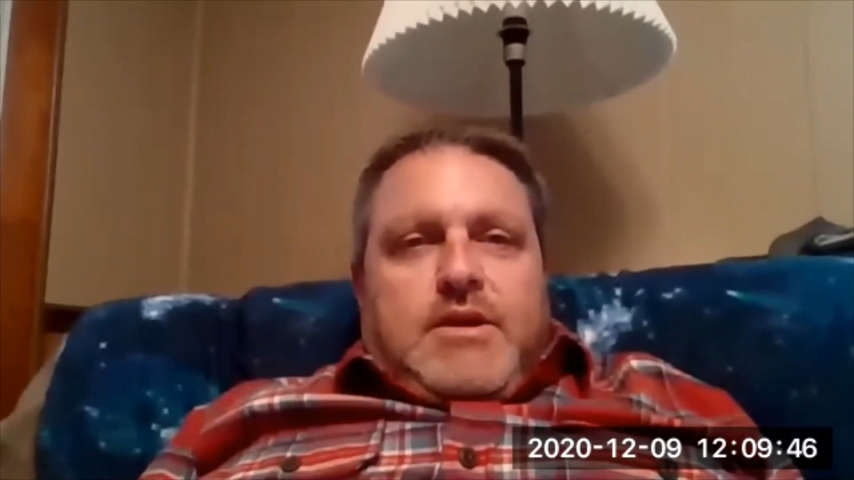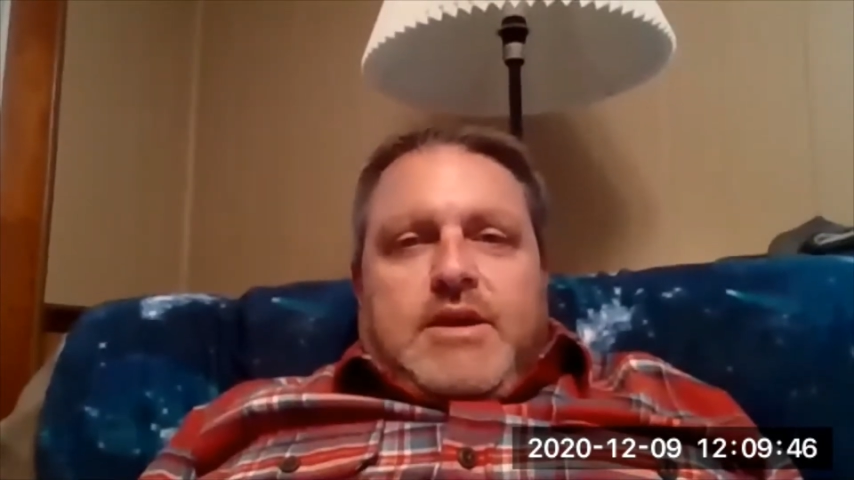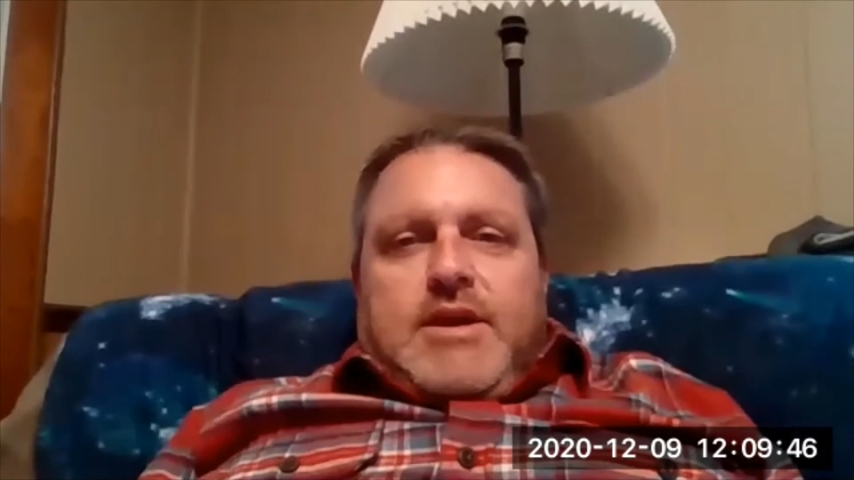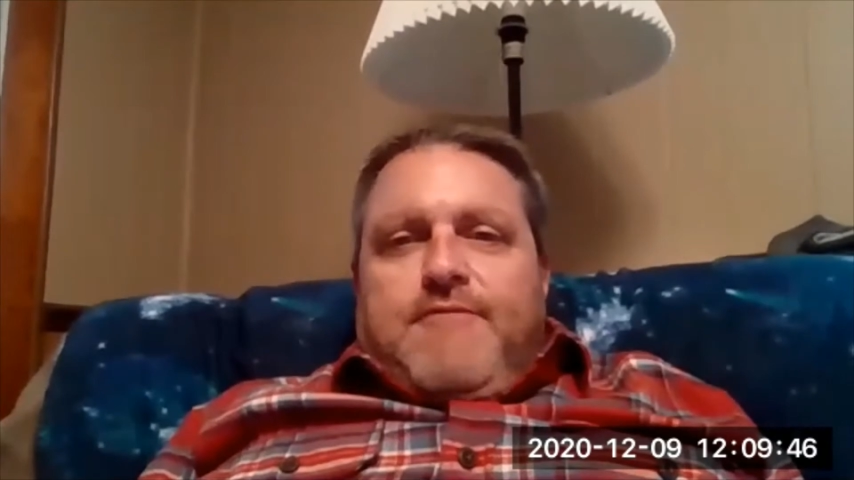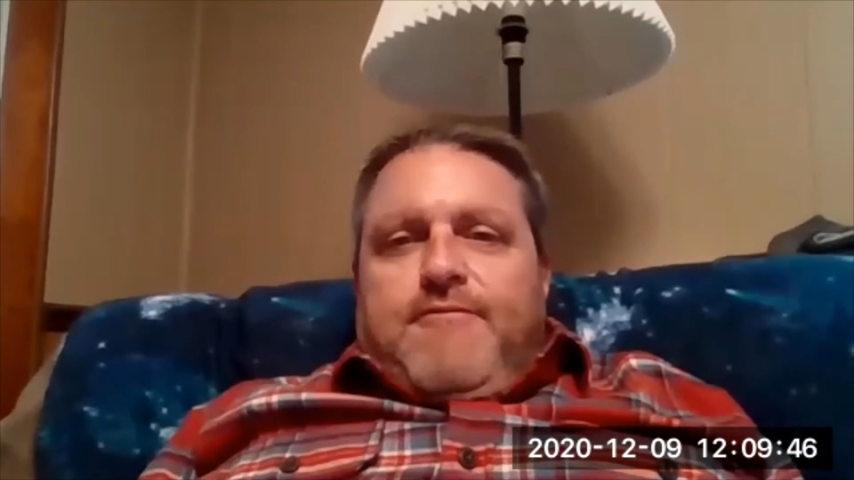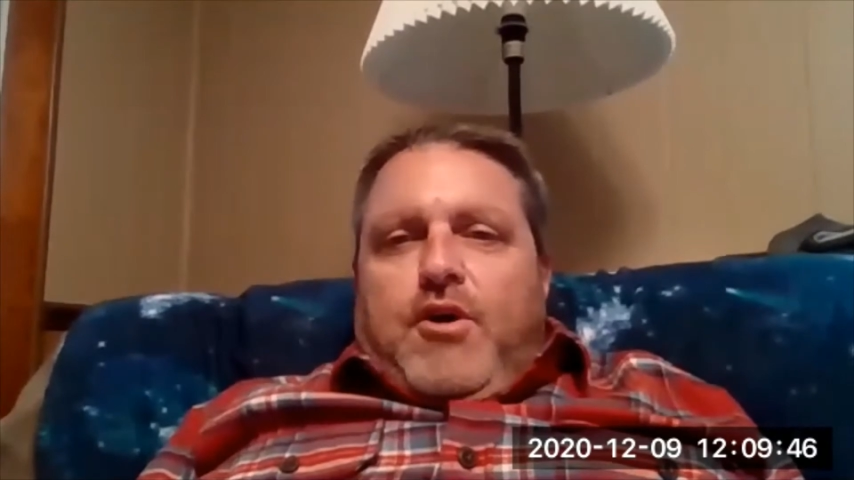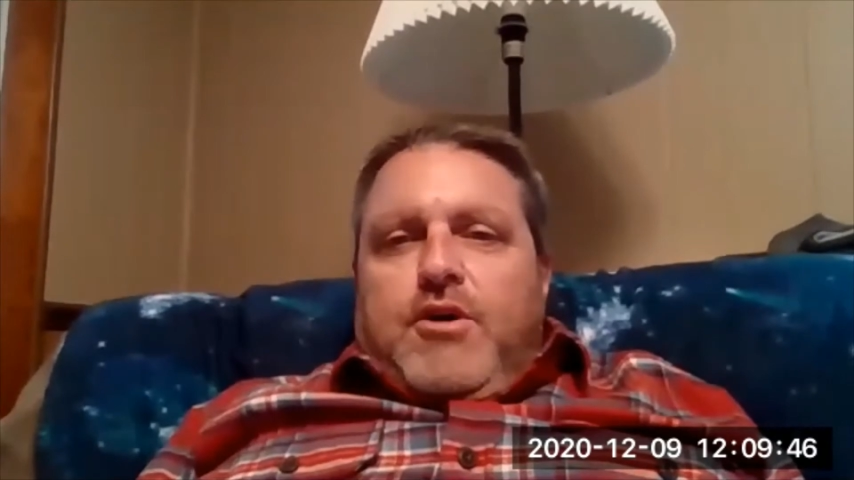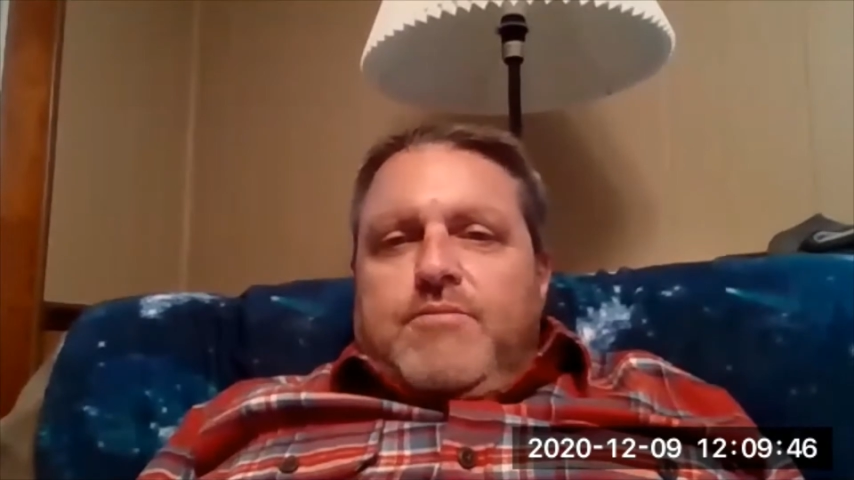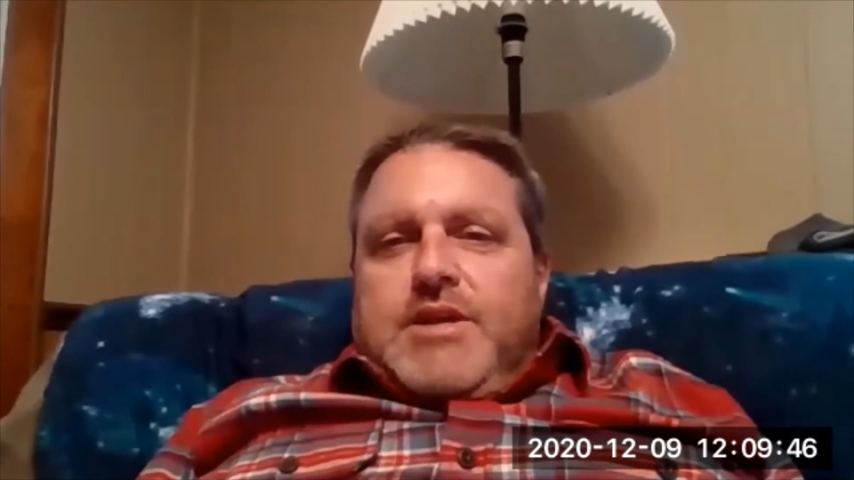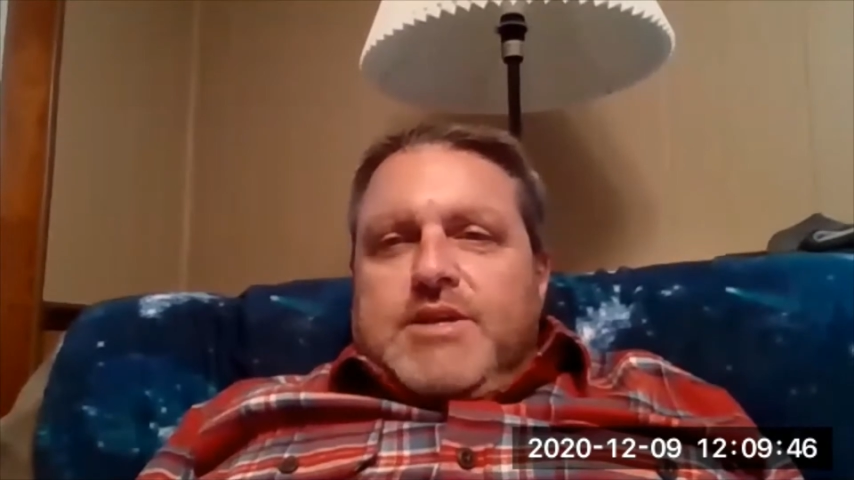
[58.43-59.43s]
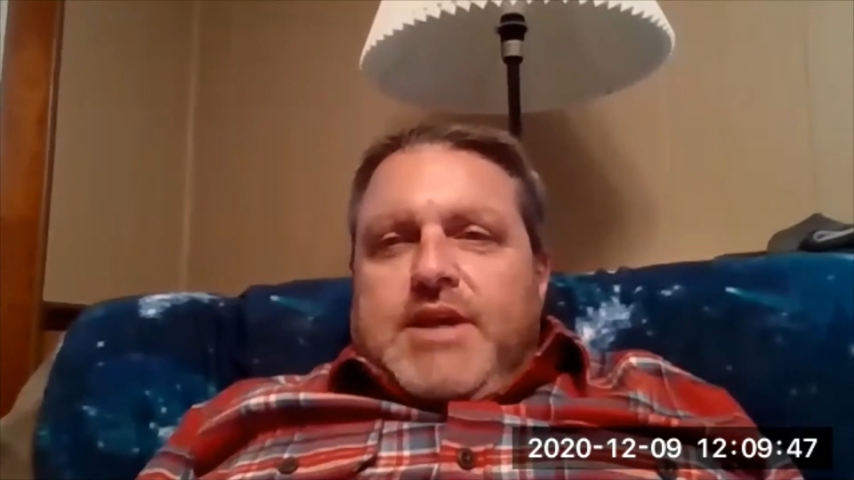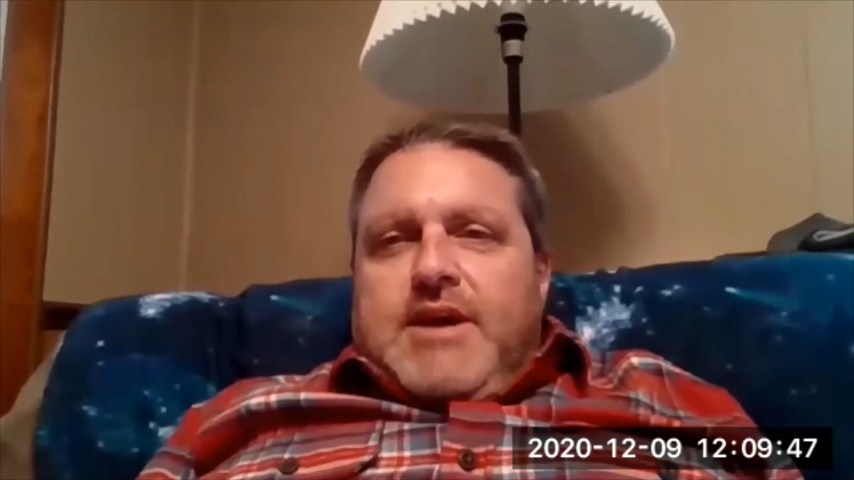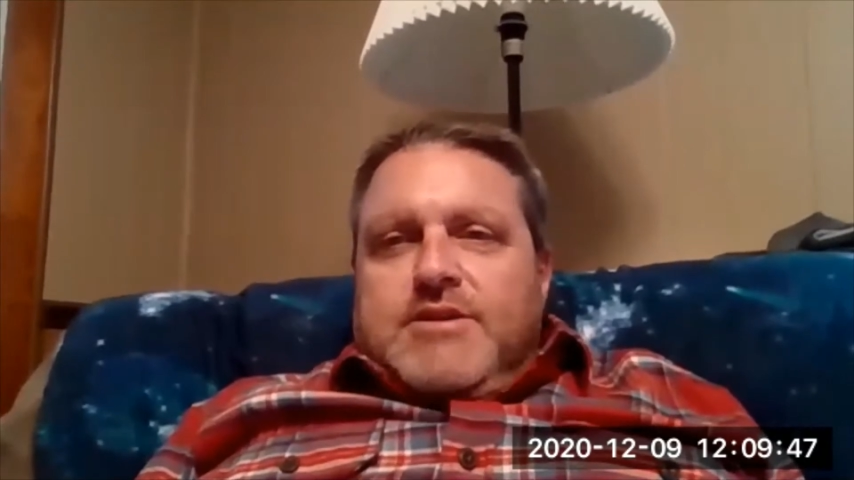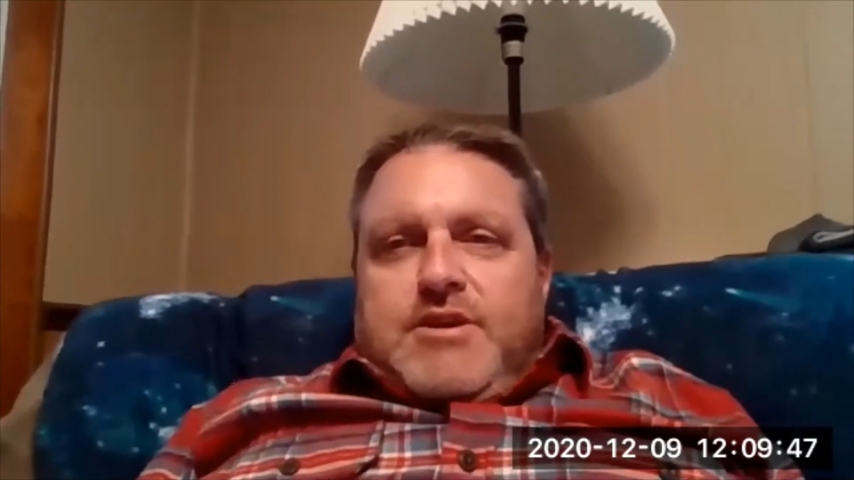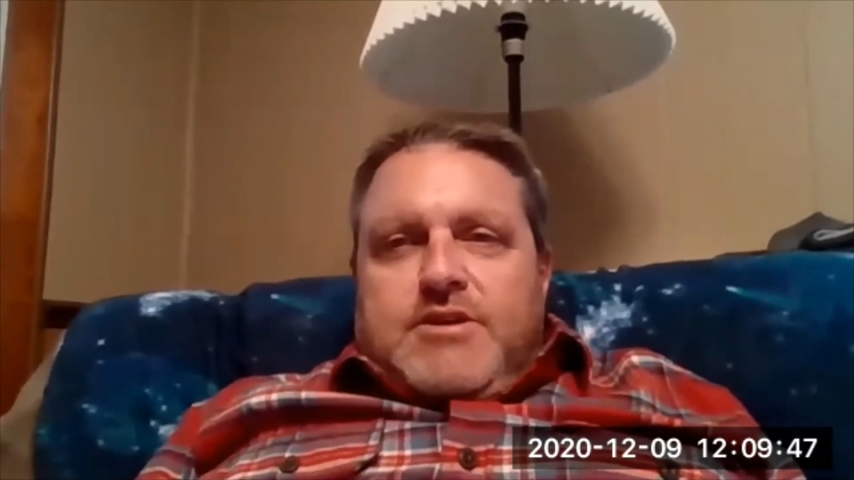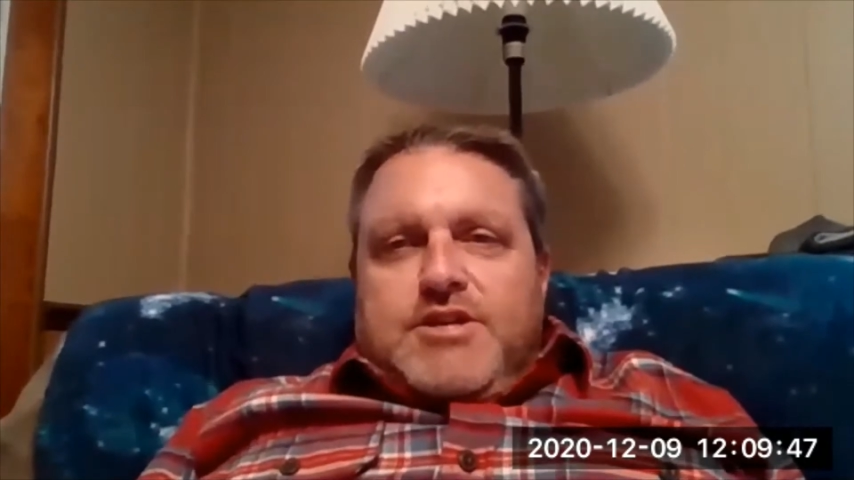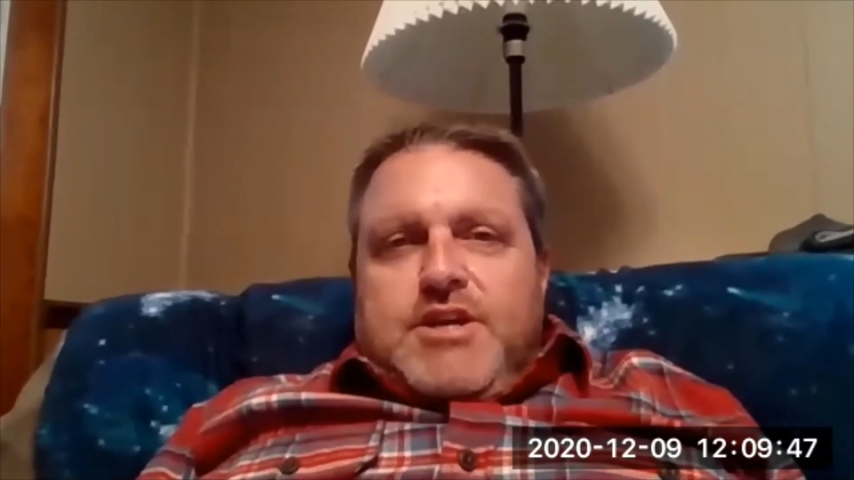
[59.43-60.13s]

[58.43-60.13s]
get volume discounts on